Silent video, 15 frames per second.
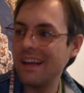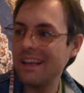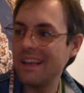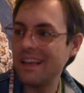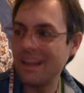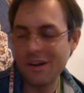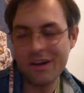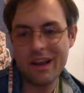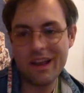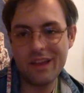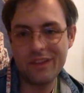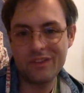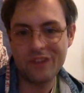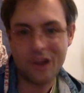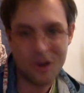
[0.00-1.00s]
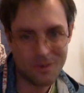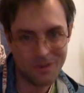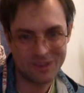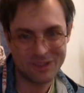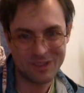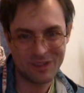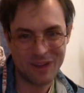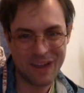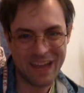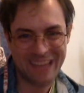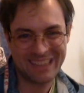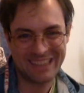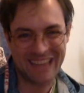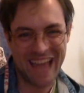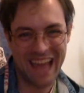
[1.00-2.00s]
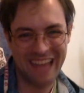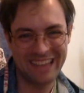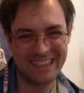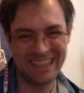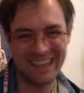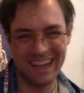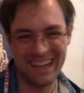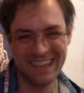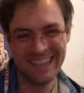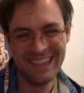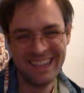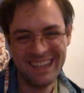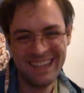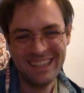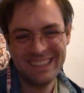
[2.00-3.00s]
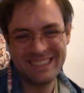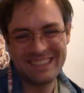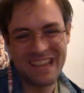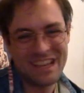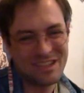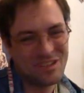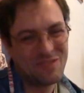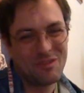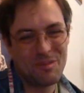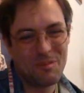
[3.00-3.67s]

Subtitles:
here it is. I hope you enjoy it, and stay tuned for